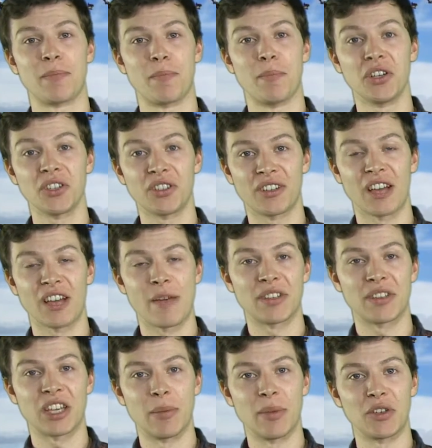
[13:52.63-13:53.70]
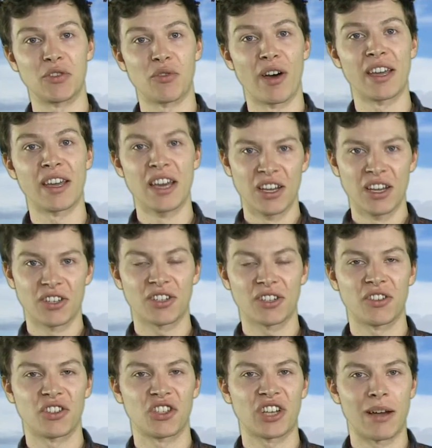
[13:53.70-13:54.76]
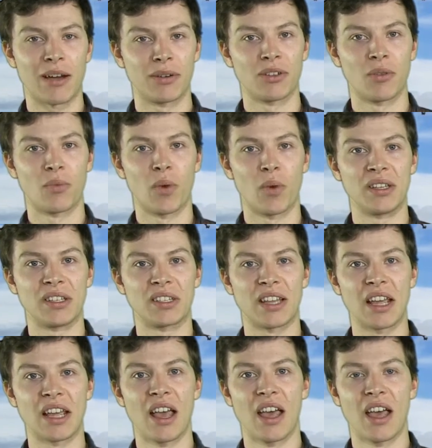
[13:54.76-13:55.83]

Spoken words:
Much of the time it's going to be dry, just those showers on Wednesday